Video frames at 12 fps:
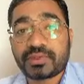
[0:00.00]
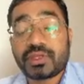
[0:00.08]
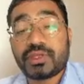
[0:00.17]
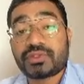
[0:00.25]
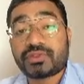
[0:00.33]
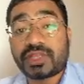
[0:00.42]

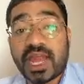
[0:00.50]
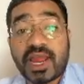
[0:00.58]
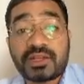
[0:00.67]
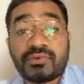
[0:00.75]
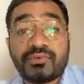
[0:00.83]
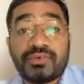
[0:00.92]
So that
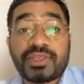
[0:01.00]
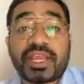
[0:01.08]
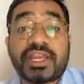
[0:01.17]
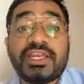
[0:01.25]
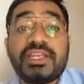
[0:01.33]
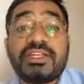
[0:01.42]
we can
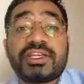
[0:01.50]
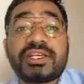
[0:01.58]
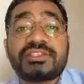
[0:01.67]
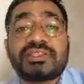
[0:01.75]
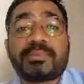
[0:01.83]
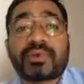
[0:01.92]
increase
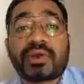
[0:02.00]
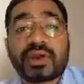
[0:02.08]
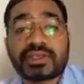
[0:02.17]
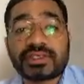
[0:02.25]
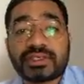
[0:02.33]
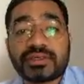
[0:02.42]
the
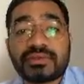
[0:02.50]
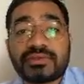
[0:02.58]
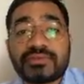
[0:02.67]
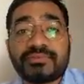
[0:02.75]
production,